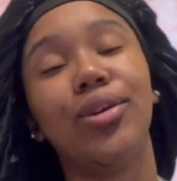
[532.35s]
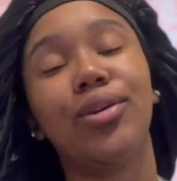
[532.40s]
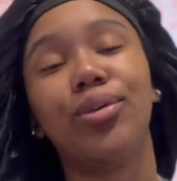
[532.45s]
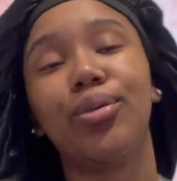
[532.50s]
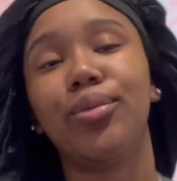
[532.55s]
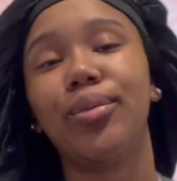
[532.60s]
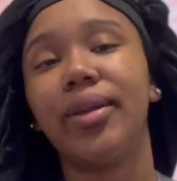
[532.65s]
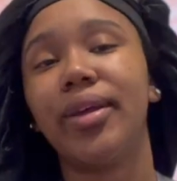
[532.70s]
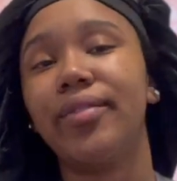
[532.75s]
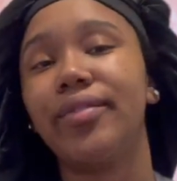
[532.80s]
or
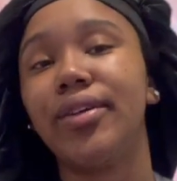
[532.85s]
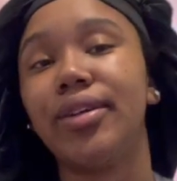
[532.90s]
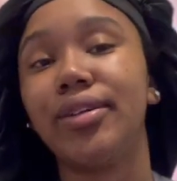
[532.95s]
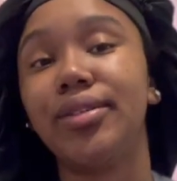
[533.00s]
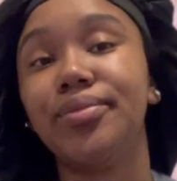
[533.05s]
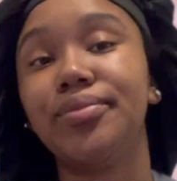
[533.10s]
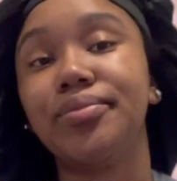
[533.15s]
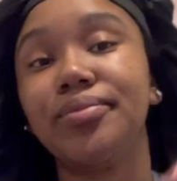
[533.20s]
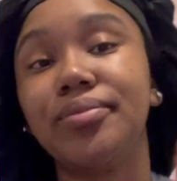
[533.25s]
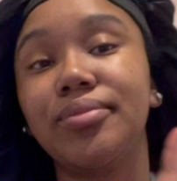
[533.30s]
whatever.
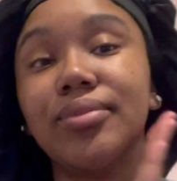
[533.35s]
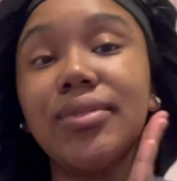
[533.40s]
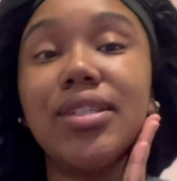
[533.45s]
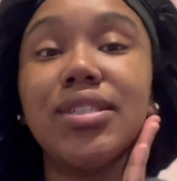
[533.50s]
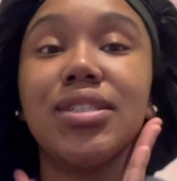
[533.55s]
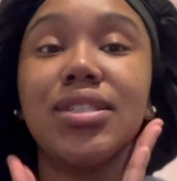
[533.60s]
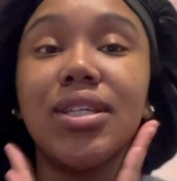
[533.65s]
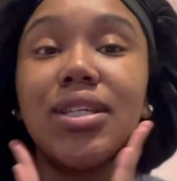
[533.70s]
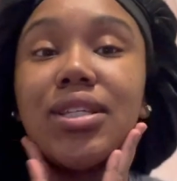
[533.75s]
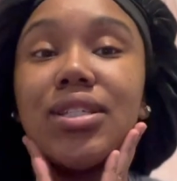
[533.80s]
The
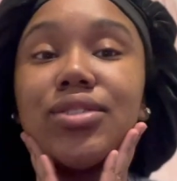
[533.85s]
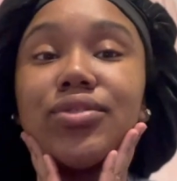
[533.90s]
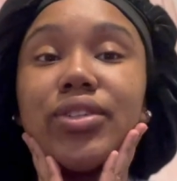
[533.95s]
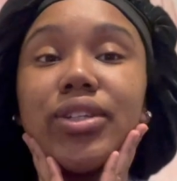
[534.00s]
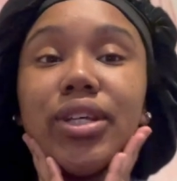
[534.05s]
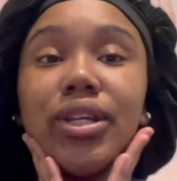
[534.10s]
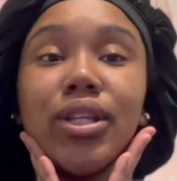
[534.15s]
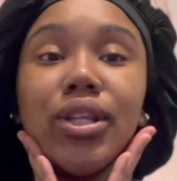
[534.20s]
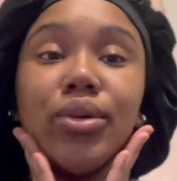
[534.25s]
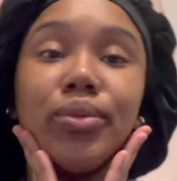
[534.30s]
skin is really
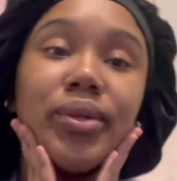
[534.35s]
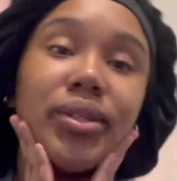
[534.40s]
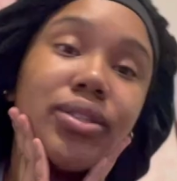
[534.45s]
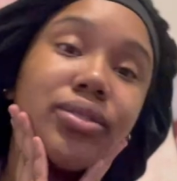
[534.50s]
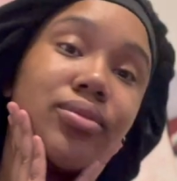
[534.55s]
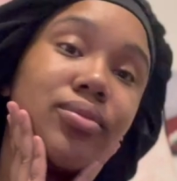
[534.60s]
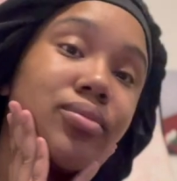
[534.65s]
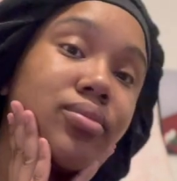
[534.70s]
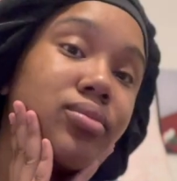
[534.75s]
glowing.